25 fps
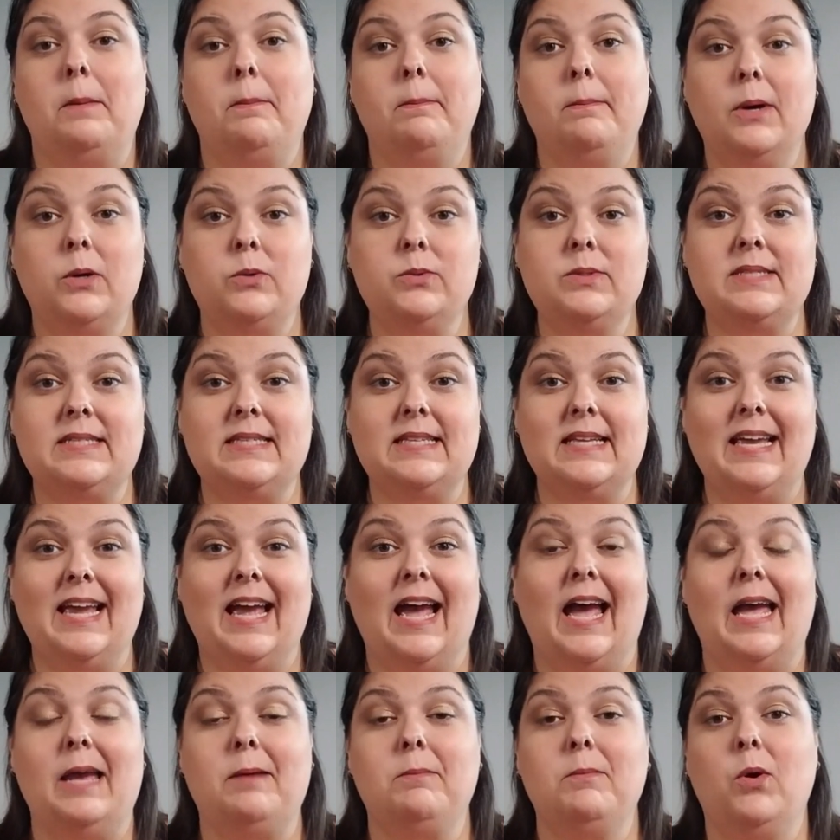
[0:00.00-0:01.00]
Mostly,
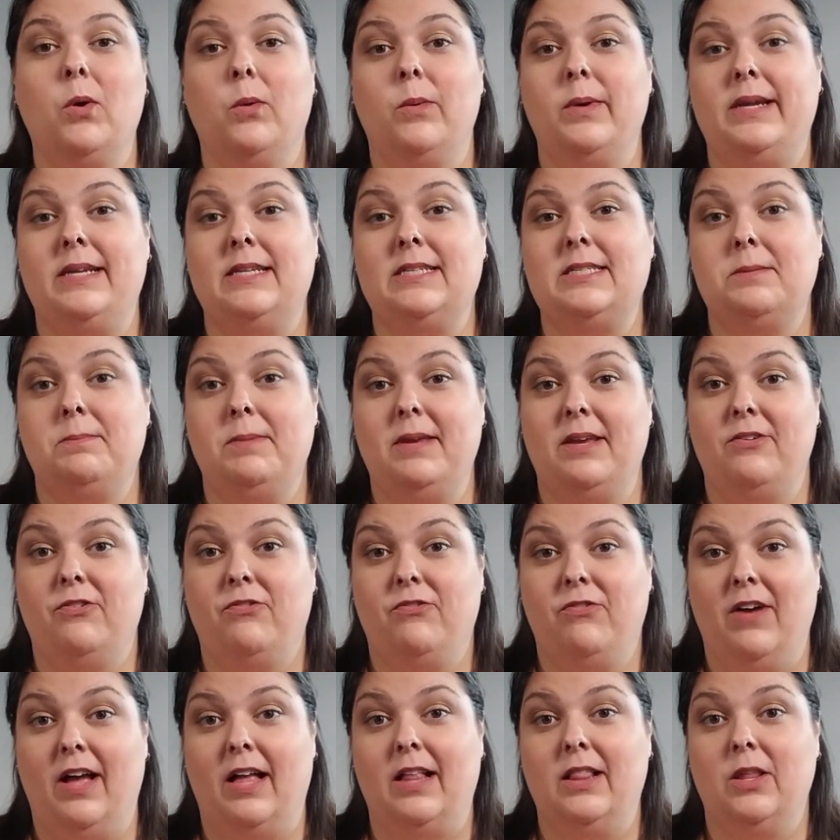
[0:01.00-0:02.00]
I'm going to be
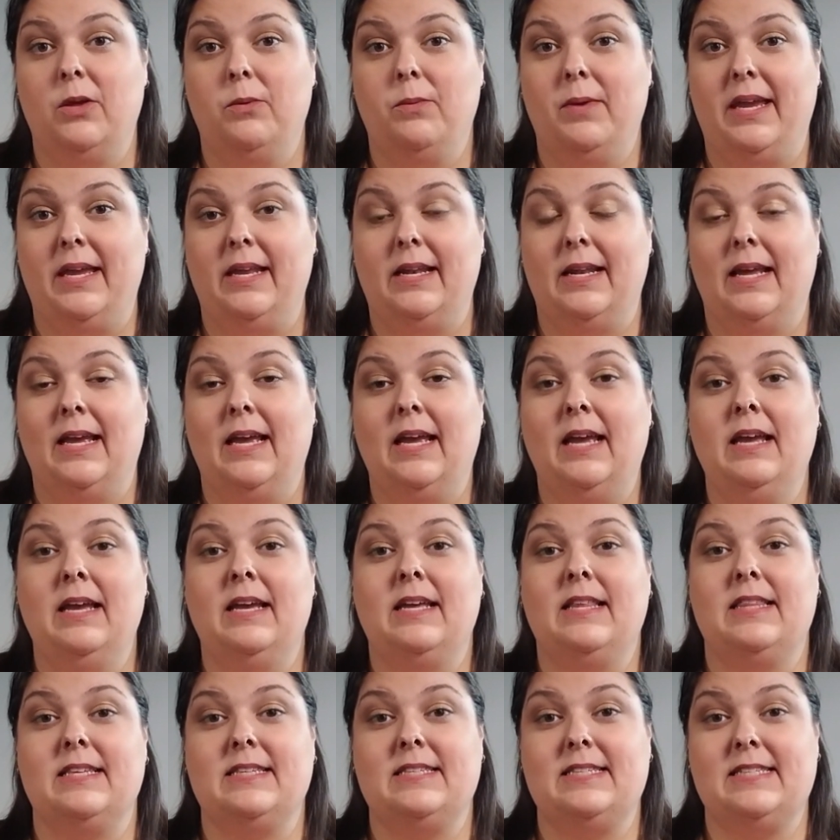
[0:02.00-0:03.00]
following
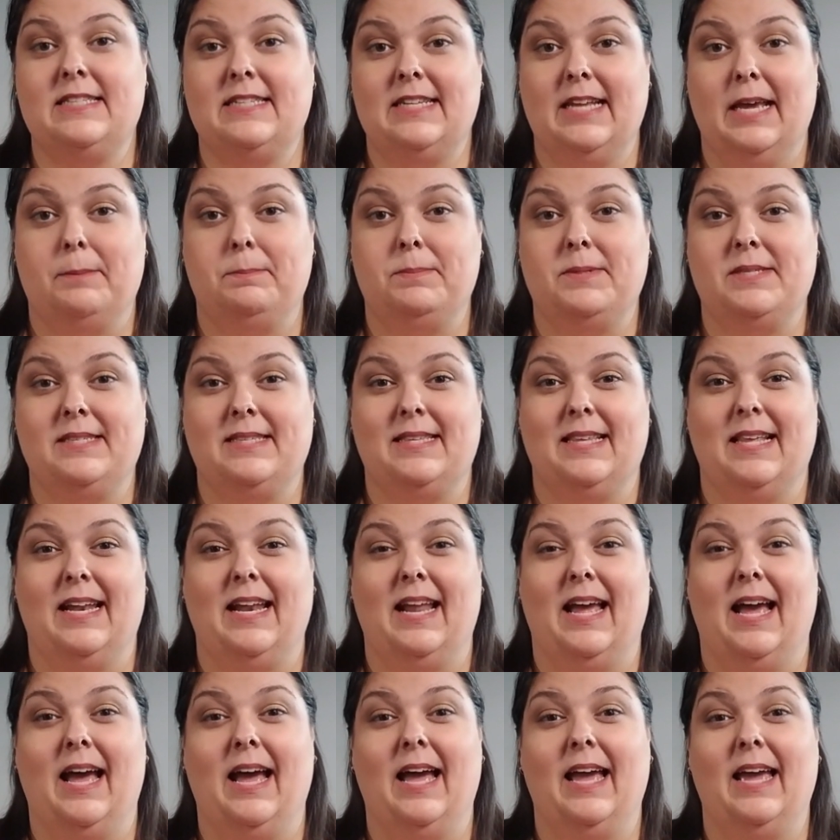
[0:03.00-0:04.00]
the steps
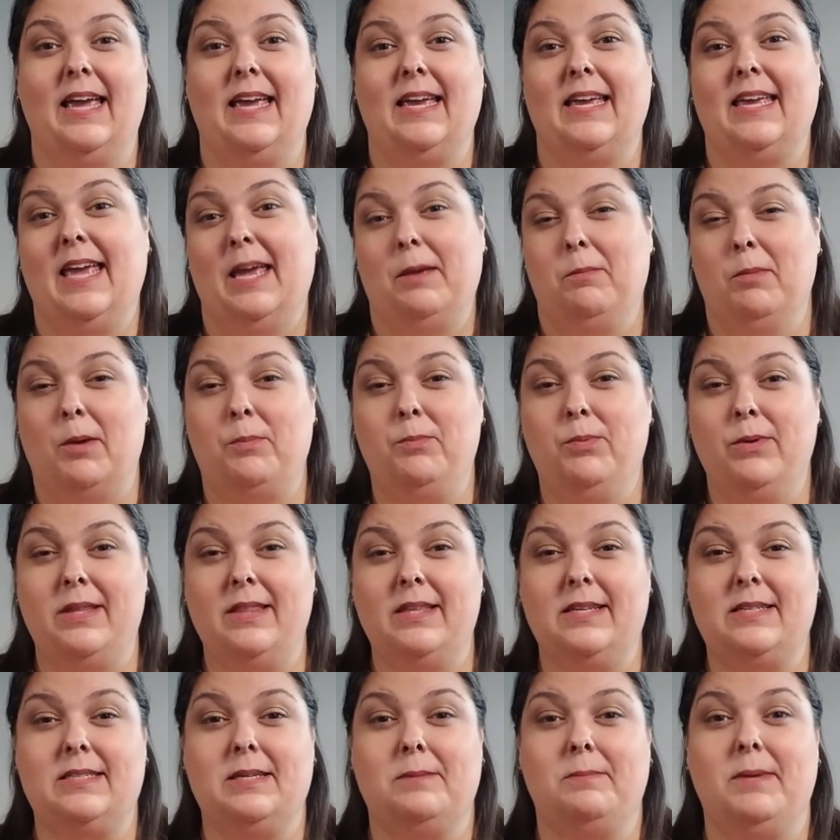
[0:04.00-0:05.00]
that I came up
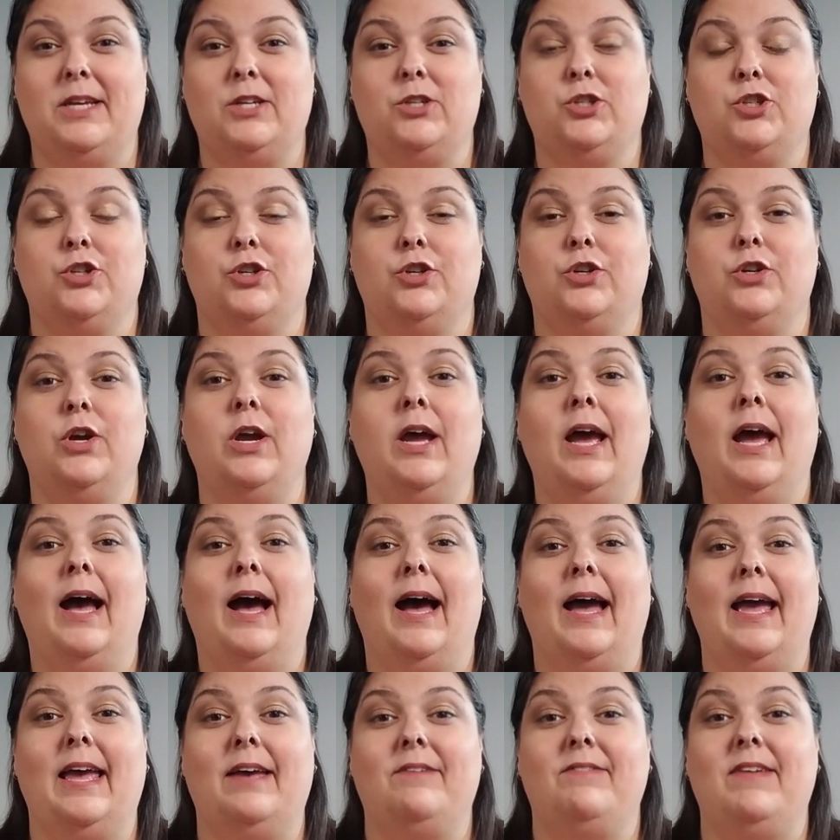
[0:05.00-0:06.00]
with to make sure
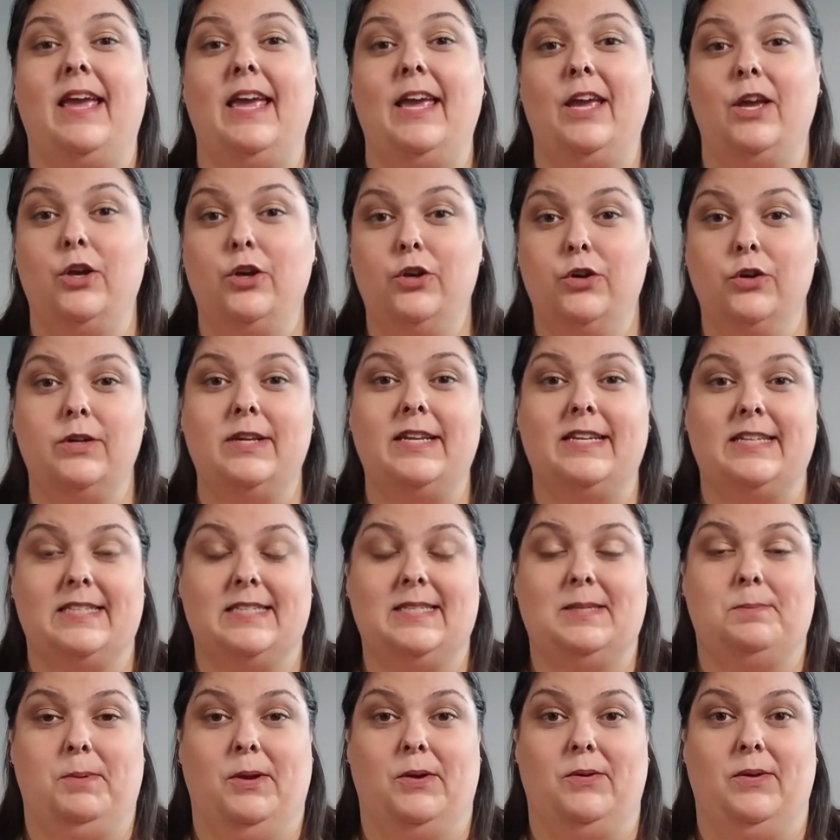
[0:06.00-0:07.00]
I have a good
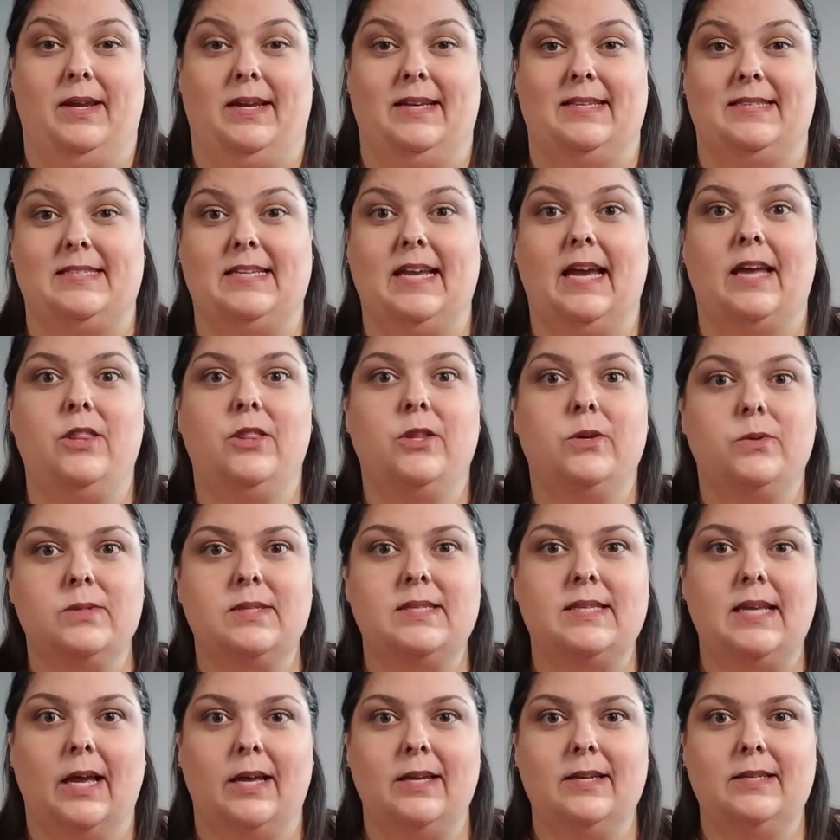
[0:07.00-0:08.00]
experience. And
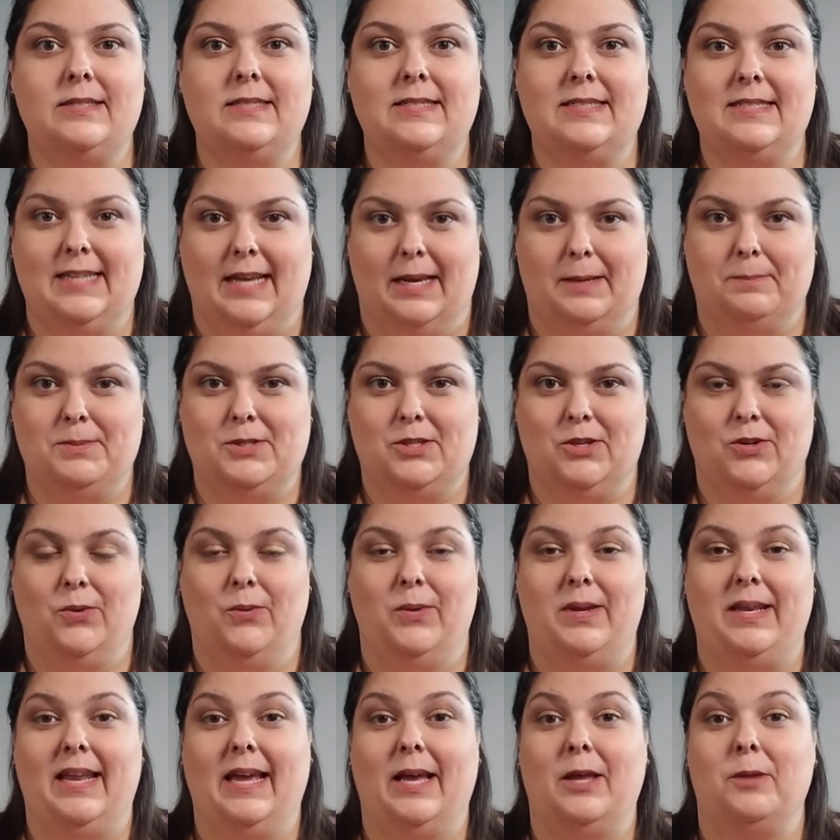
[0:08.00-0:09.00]
those steps are
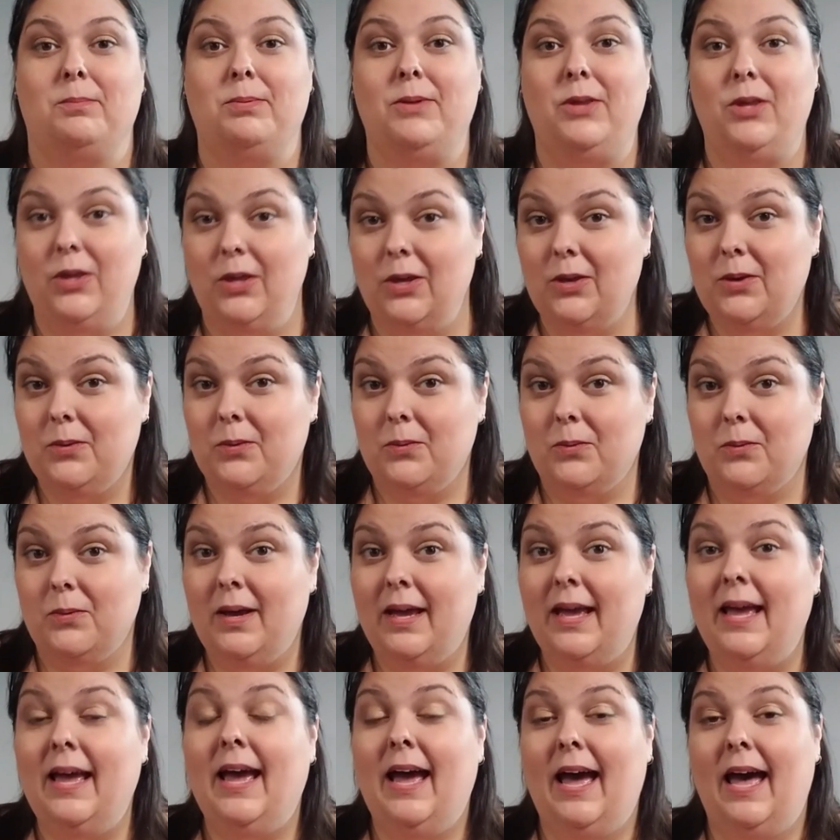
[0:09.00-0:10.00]
going to help you
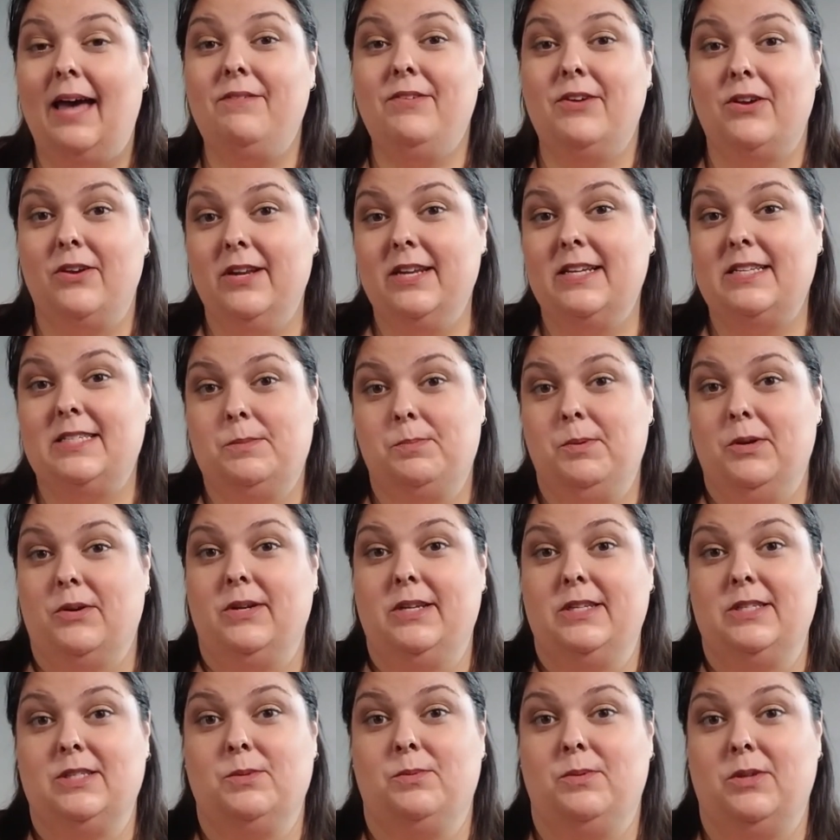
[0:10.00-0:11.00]
have a good
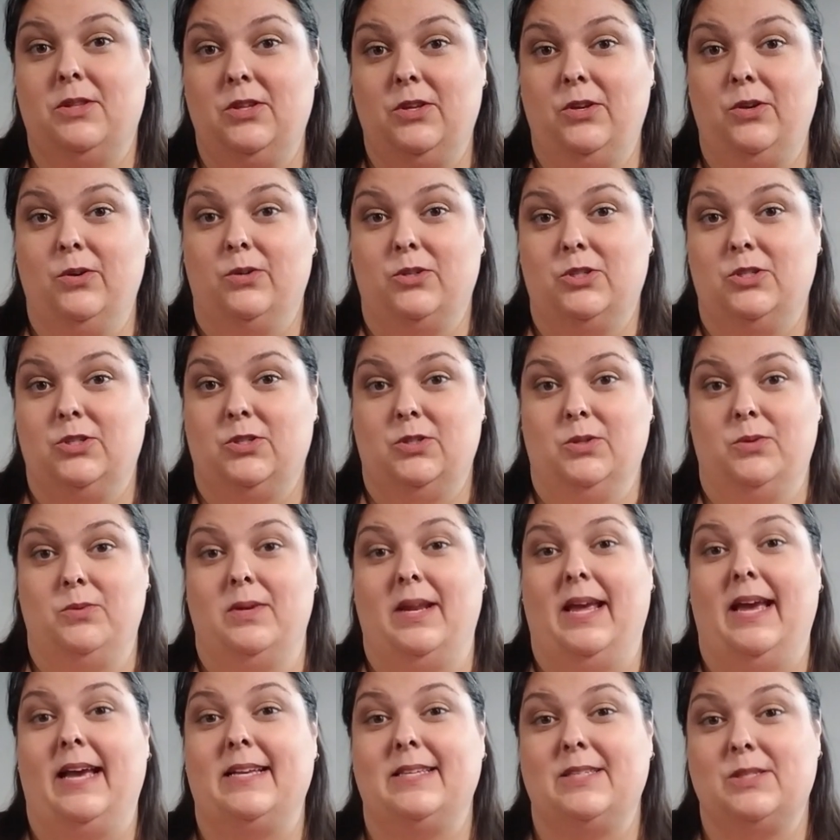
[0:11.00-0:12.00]
experience with your
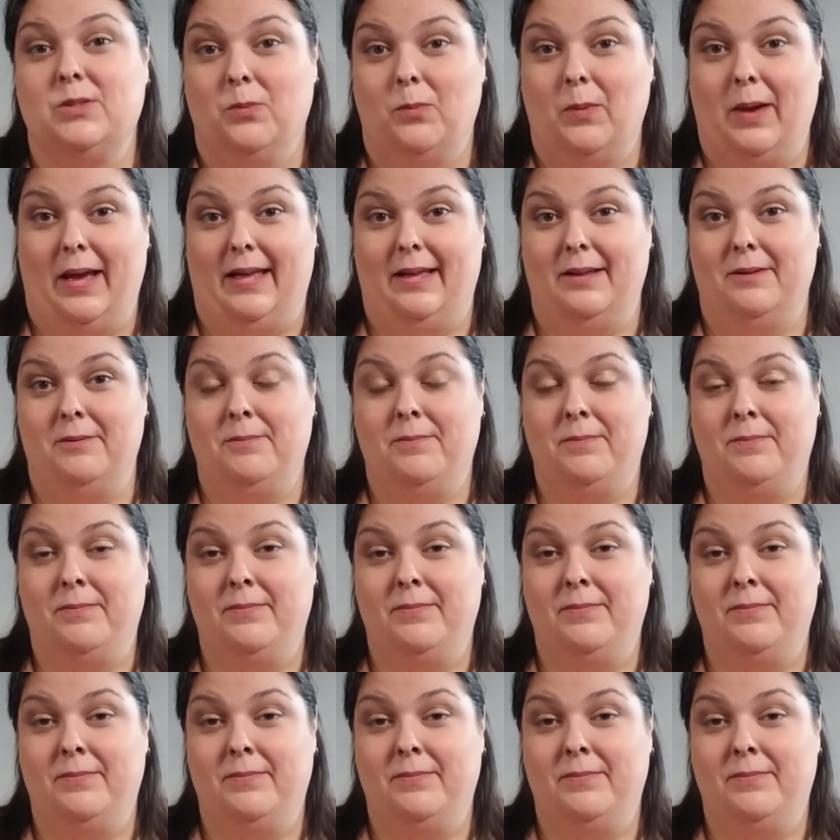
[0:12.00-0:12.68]
suit as well.